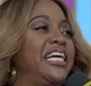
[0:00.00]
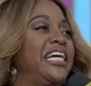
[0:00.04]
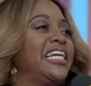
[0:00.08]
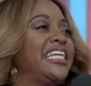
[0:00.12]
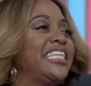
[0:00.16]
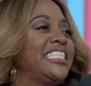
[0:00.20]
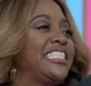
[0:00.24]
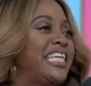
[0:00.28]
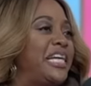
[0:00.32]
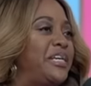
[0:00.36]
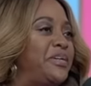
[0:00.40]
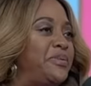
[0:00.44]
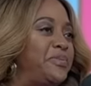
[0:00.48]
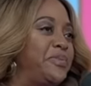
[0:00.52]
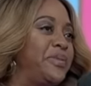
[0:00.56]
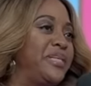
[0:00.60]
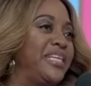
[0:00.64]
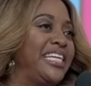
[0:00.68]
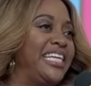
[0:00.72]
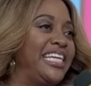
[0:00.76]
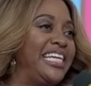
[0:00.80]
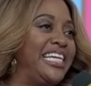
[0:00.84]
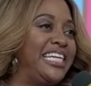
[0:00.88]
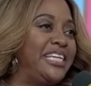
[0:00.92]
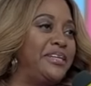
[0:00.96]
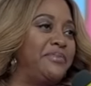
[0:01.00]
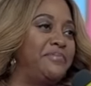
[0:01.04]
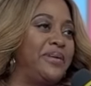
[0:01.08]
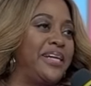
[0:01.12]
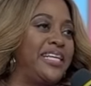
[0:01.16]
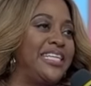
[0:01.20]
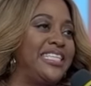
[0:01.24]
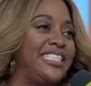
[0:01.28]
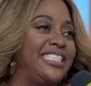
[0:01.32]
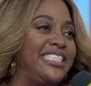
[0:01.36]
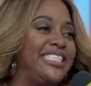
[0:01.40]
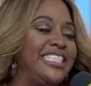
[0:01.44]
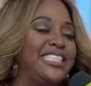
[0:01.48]
because I don't want to get
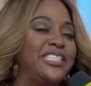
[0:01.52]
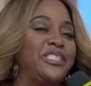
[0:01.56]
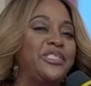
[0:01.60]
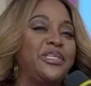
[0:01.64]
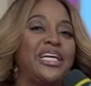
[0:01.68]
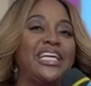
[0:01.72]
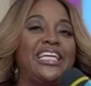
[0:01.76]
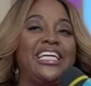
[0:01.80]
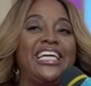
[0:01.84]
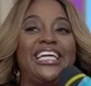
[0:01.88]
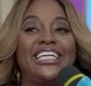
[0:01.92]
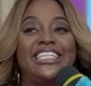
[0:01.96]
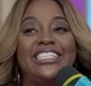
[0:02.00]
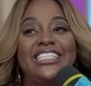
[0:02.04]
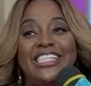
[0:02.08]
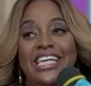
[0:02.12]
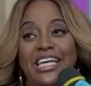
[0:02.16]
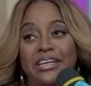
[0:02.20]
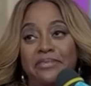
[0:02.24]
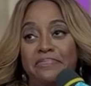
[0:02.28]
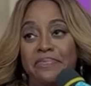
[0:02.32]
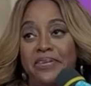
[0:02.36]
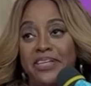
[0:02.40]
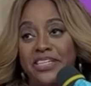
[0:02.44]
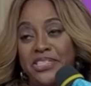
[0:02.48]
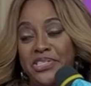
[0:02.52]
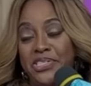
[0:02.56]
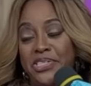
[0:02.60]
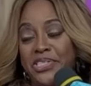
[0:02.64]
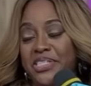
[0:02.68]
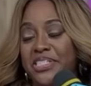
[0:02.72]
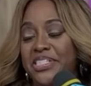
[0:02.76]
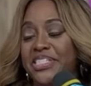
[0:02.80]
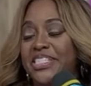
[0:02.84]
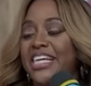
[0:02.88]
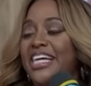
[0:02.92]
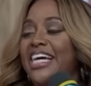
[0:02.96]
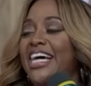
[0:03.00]
anybody sick, so I can't take
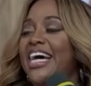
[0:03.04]
pictures